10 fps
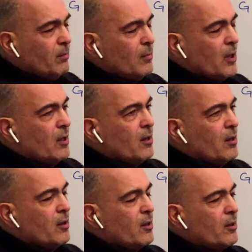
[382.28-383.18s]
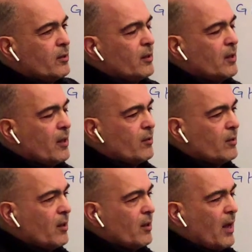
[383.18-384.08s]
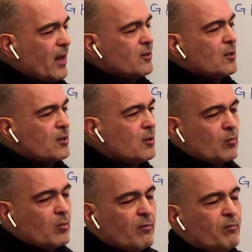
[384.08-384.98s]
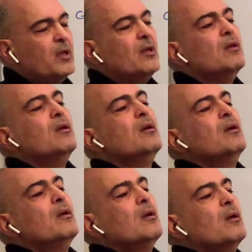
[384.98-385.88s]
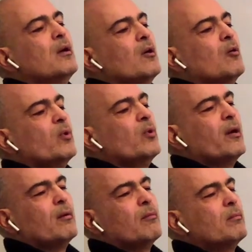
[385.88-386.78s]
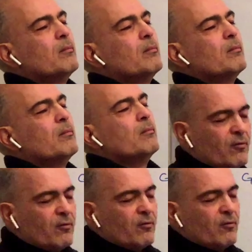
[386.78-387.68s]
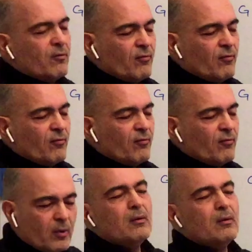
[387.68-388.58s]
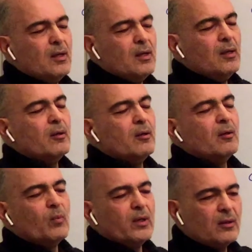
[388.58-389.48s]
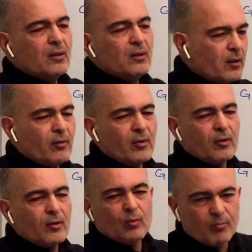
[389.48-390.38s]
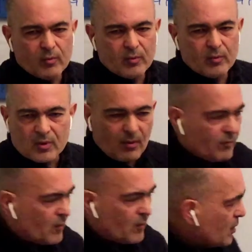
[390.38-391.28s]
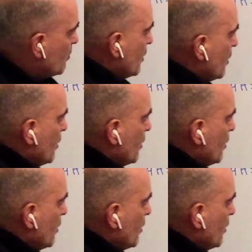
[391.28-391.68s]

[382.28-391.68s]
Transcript: their ancestors would have been, or their grandfather would have been dealing with cutlery or spoons or something similar.